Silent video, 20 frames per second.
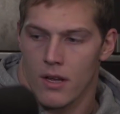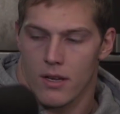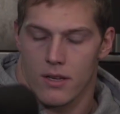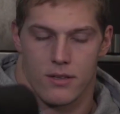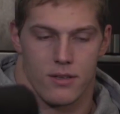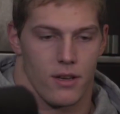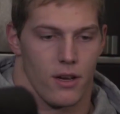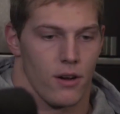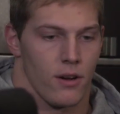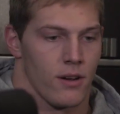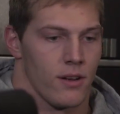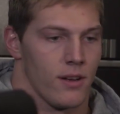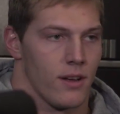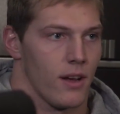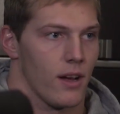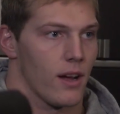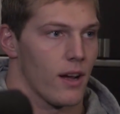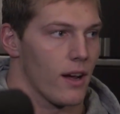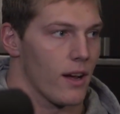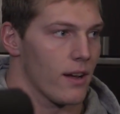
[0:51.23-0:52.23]
So,
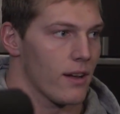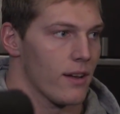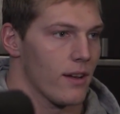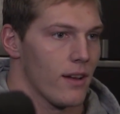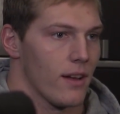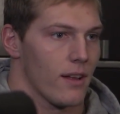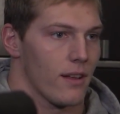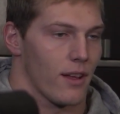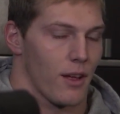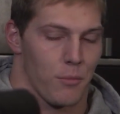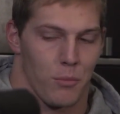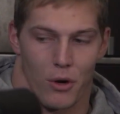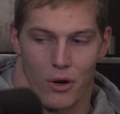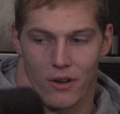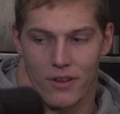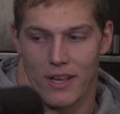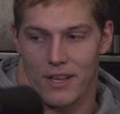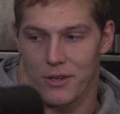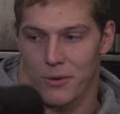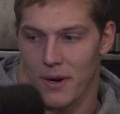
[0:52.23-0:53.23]
I've
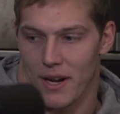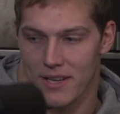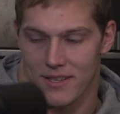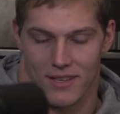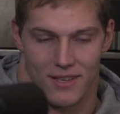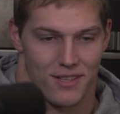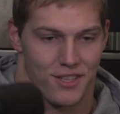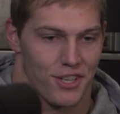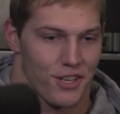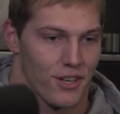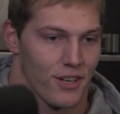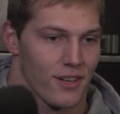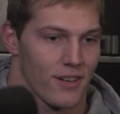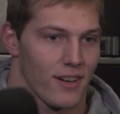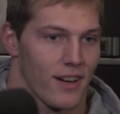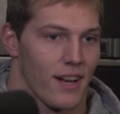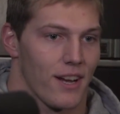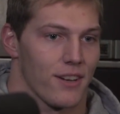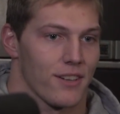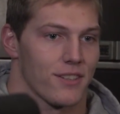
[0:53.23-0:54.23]
broken that twice this year
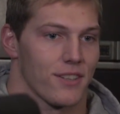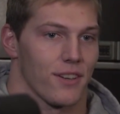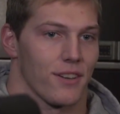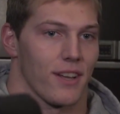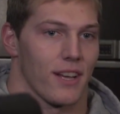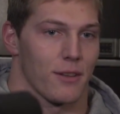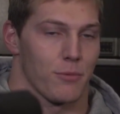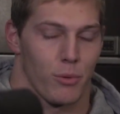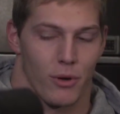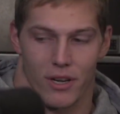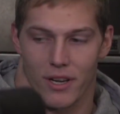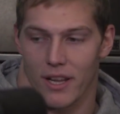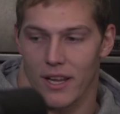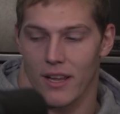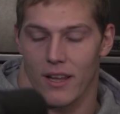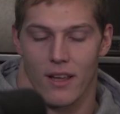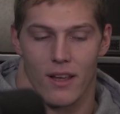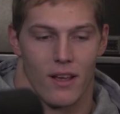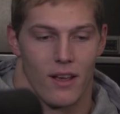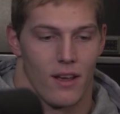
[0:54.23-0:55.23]
now, so that's pretty neat.